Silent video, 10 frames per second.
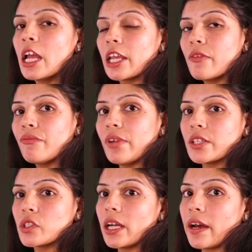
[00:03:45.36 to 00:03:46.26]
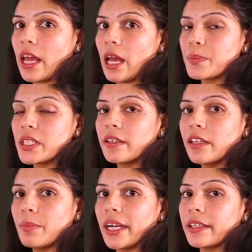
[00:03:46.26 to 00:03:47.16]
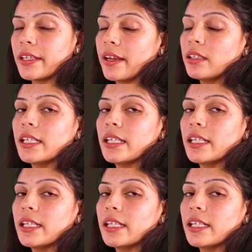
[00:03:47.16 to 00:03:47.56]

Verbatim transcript: If flagella are absent in bacteria,